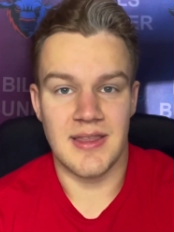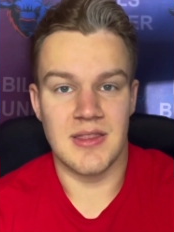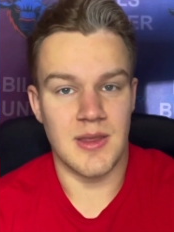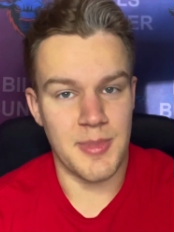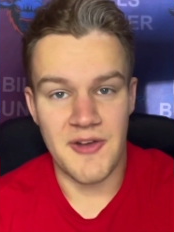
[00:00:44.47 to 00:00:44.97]

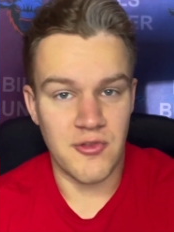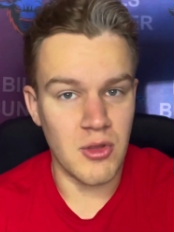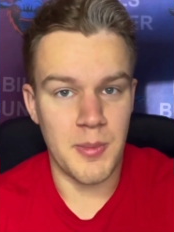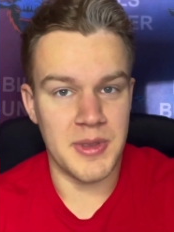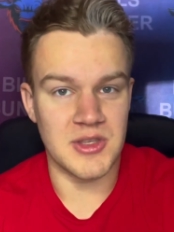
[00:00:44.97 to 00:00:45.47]
The
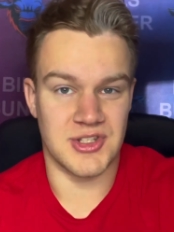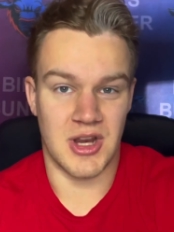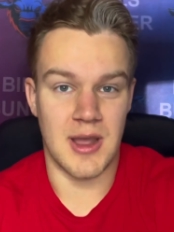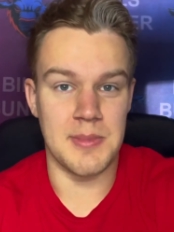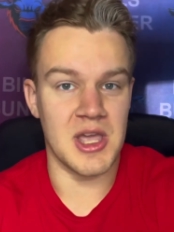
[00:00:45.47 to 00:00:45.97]
Buffalo Bills are
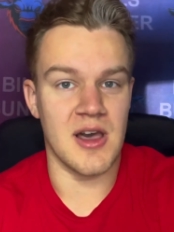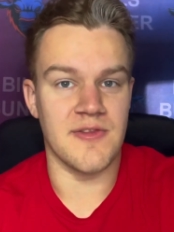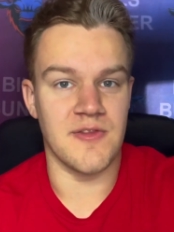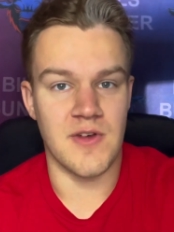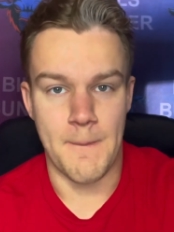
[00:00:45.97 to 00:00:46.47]
coming
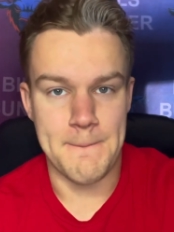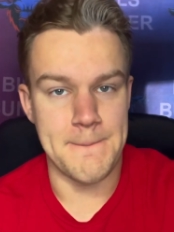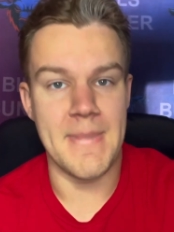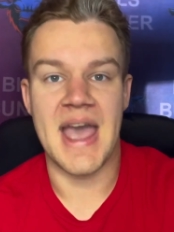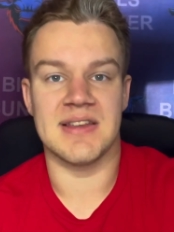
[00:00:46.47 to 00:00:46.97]
off of a
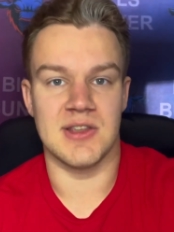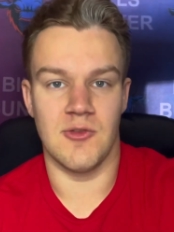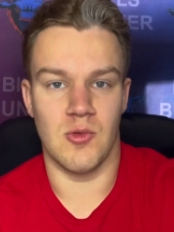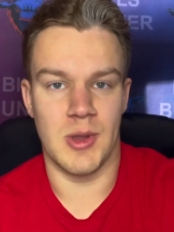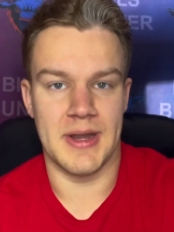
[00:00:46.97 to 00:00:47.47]
massive
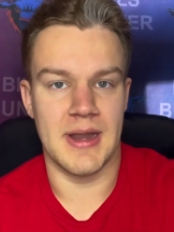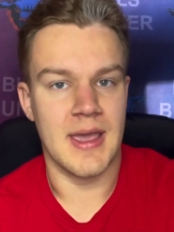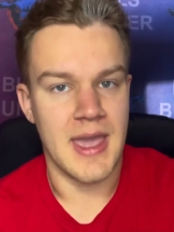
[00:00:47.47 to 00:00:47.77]
win